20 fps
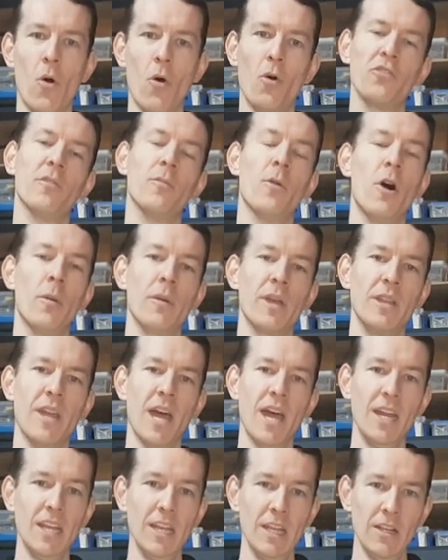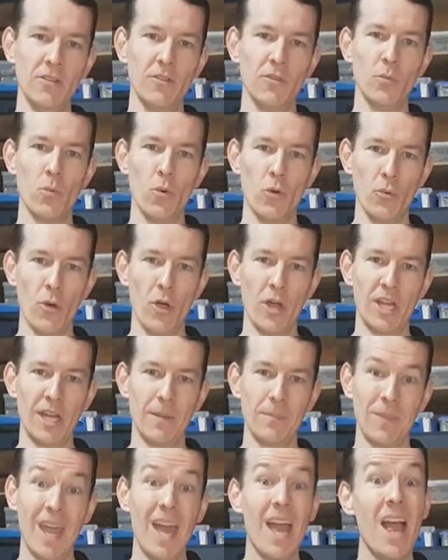awesome hobby that is woodworking.